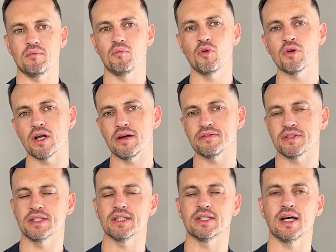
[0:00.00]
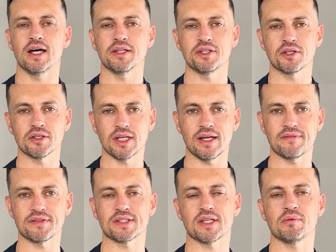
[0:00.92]
More often than not, you're gonna have
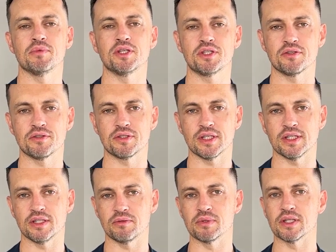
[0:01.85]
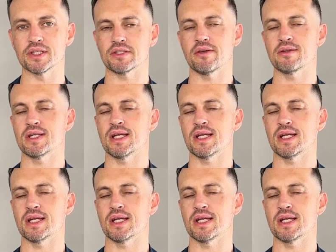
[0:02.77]
some issues in a real estate